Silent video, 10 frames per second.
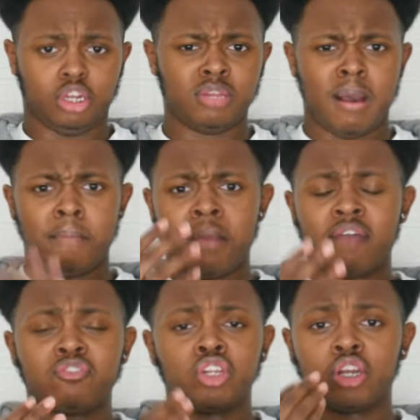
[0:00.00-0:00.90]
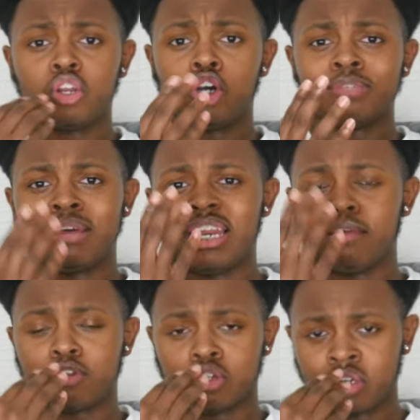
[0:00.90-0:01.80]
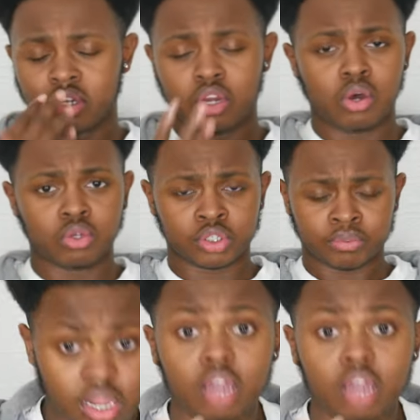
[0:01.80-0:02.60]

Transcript: if my mouth couldn't close, my lip couldn't close.